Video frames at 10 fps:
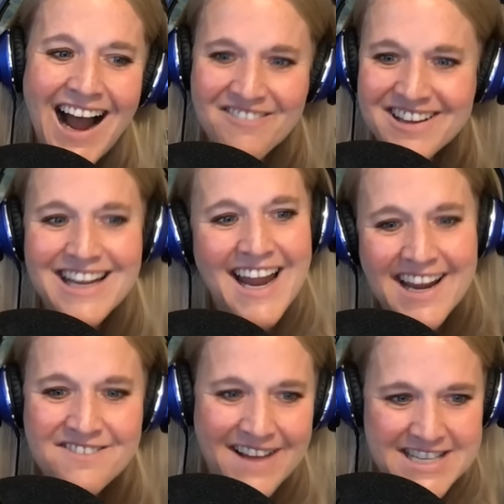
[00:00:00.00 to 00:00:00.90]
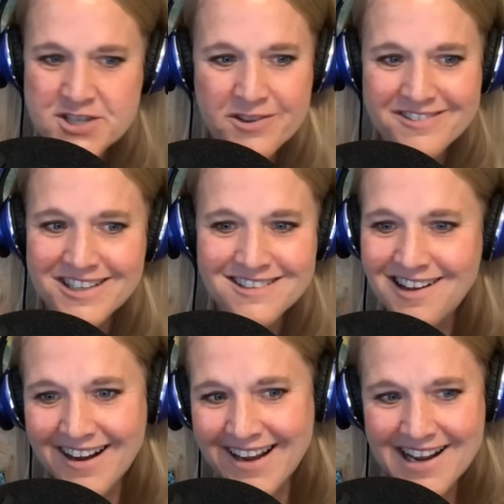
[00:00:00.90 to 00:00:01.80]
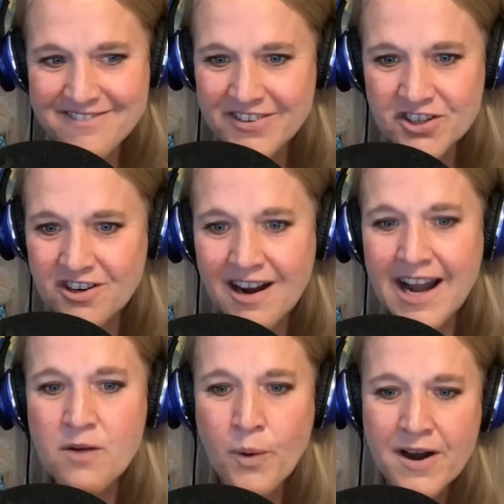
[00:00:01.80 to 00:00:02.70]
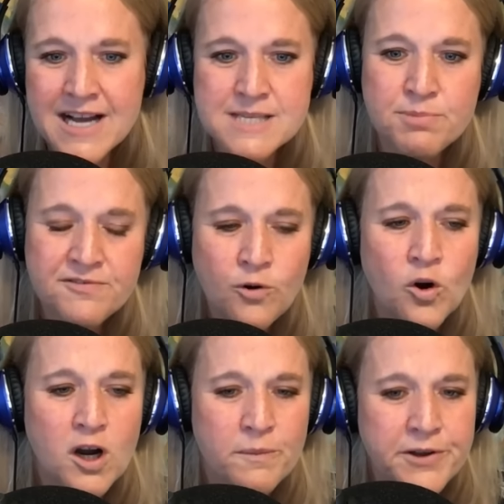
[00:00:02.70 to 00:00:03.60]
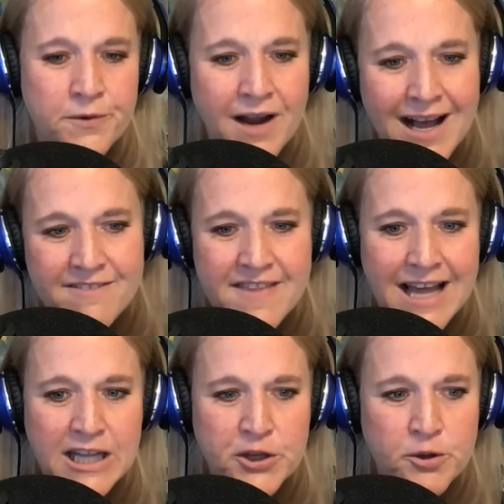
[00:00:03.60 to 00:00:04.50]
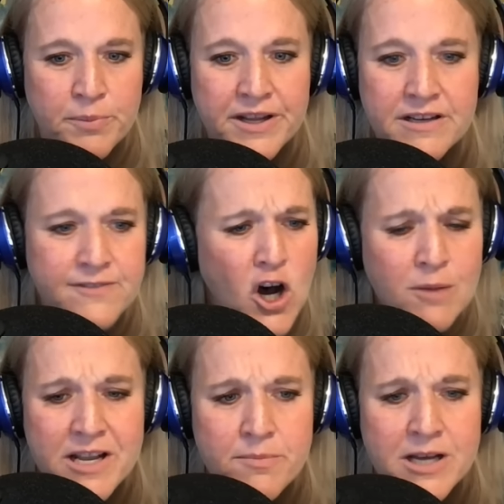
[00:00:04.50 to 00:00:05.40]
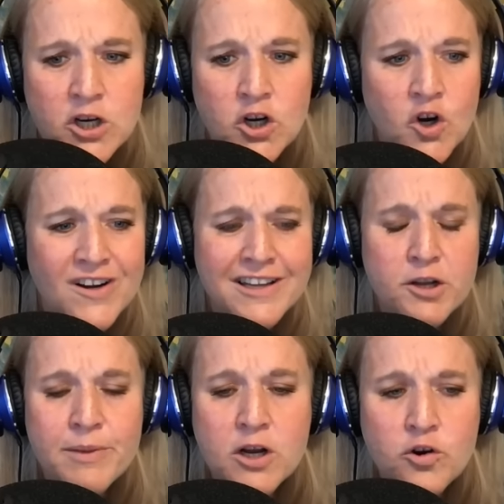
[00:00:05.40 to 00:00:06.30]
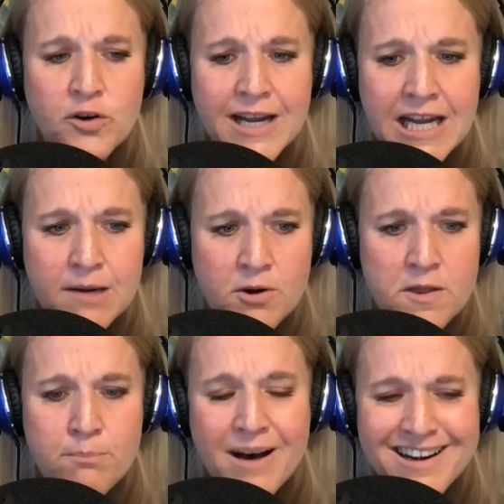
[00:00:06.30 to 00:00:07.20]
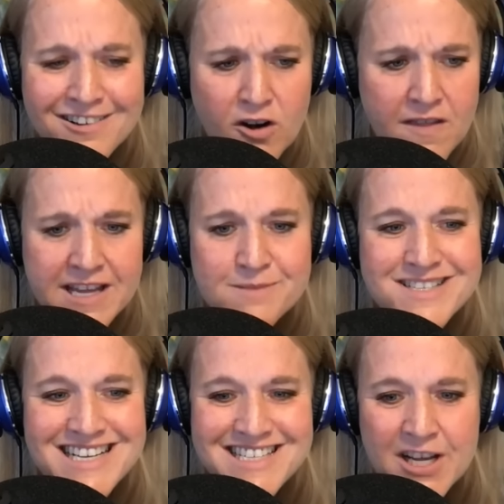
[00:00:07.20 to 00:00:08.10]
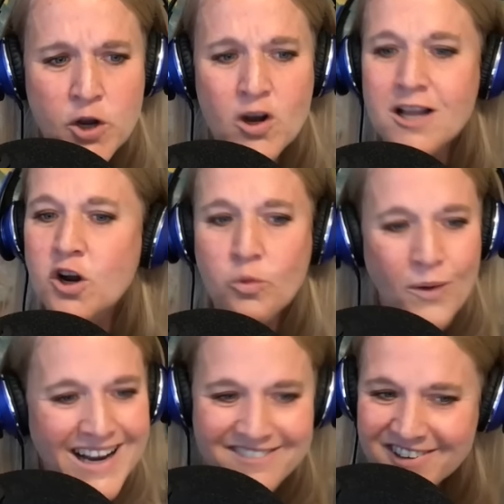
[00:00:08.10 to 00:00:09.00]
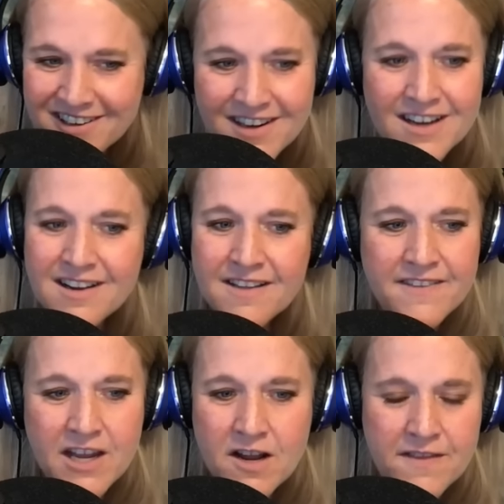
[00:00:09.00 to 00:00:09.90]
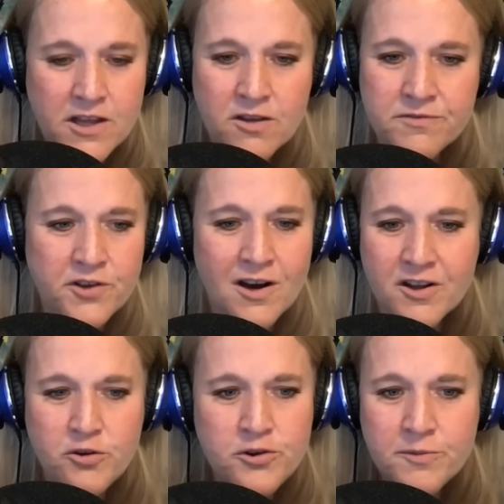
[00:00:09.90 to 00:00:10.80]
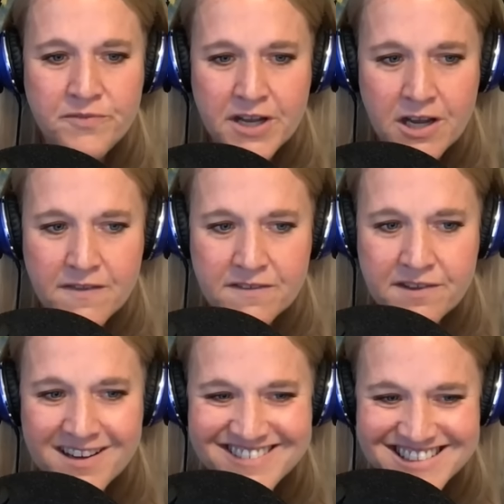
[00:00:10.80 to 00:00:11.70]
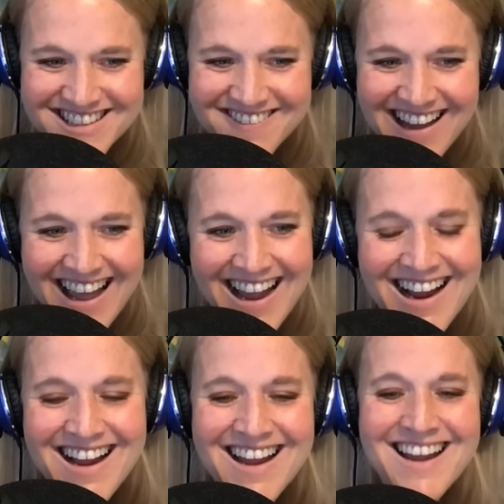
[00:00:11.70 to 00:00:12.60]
I really can fast till 3 o'clock and I feel great. Whereas before, when you were having that little bit of almond milk or a little bit of cream or the butter or the MCT oil or whatever, you know, that you saw a YouTube video that said it was okay,